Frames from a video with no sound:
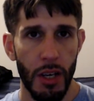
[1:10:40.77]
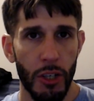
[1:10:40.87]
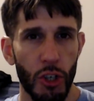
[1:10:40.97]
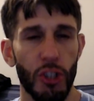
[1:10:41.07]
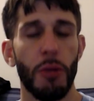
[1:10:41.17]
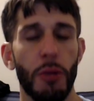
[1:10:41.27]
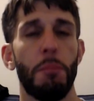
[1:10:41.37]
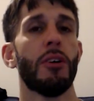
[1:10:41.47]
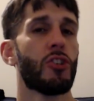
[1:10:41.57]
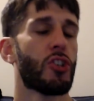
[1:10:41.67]
Could the
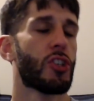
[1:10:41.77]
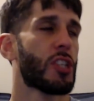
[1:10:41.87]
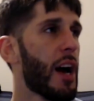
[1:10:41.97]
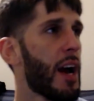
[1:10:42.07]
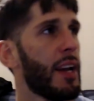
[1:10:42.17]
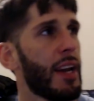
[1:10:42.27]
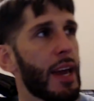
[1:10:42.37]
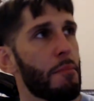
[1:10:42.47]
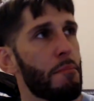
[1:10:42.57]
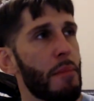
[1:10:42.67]
Bills sign a
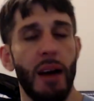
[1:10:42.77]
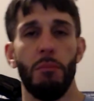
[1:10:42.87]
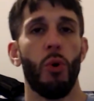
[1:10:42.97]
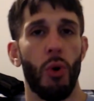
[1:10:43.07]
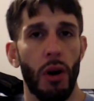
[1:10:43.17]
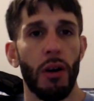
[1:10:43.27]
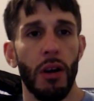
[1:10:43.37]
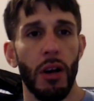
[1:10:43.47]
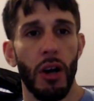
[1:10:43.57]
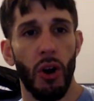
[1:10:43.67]
Matt Moore
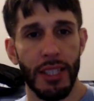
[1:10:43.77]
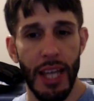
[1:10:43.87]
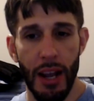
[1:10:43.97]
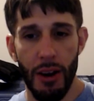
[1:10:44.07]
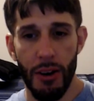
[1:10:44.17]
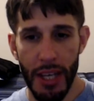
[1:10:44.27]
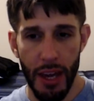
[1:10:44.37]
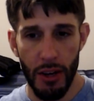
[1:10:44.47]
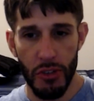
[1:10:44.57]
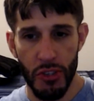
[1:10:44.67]
or a Derek
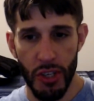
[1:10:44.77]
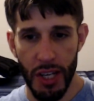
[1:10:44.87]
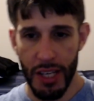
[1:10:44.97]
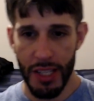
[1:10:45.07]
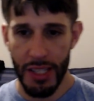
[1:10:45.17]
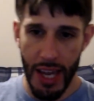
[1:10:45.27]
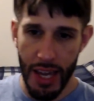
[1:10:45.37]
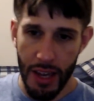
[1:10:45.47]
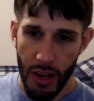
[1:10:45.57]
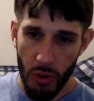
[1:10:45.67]
Anderson and
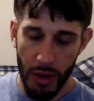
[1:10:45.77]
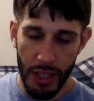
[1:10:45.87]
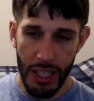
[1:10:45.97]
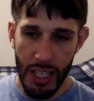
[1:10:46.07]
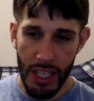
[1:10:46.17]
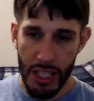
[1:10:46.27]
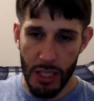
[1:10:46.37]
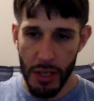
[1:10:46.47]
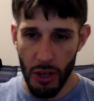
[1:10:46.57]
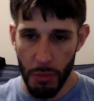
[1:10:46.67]
say, release
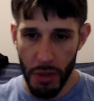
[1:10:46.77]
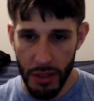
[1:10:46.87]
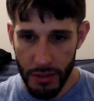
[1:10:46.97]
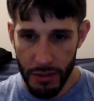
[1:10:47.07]
Peterman?